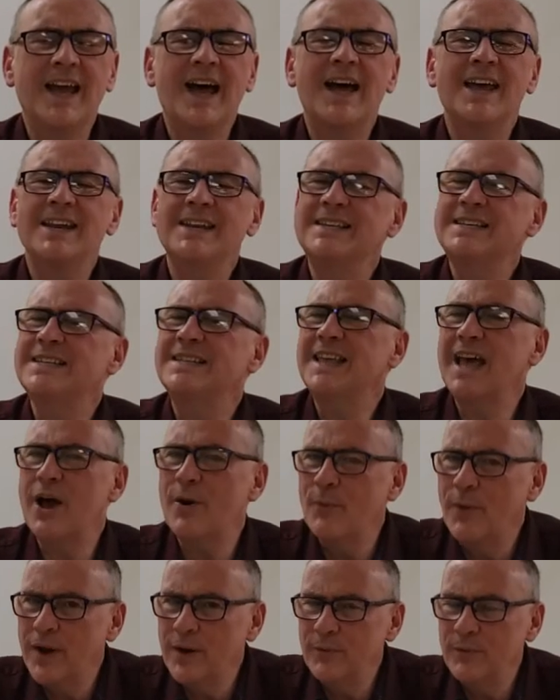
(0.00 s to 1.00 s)
God isn't
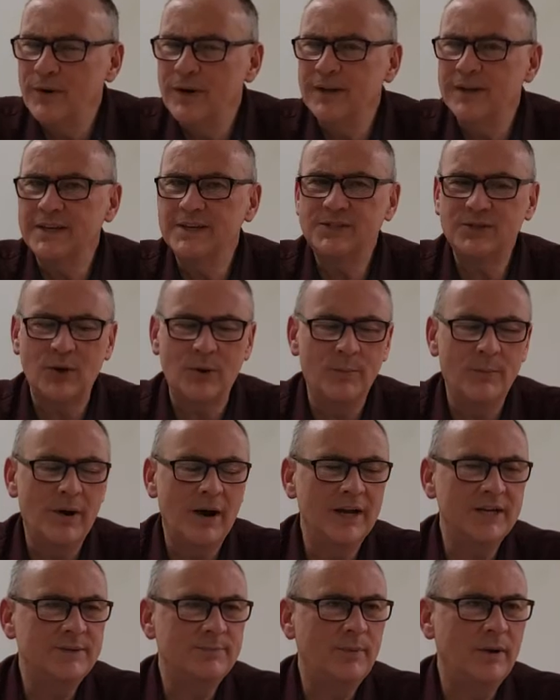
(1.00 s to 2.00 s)
that way really so
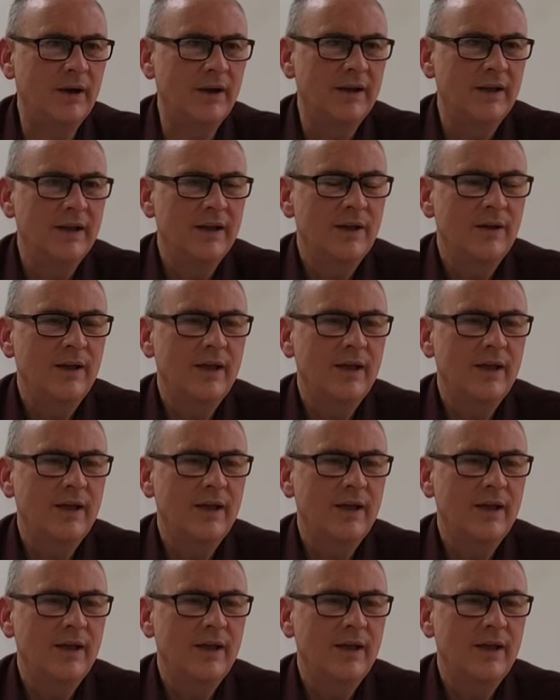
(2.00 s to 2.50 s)
much, but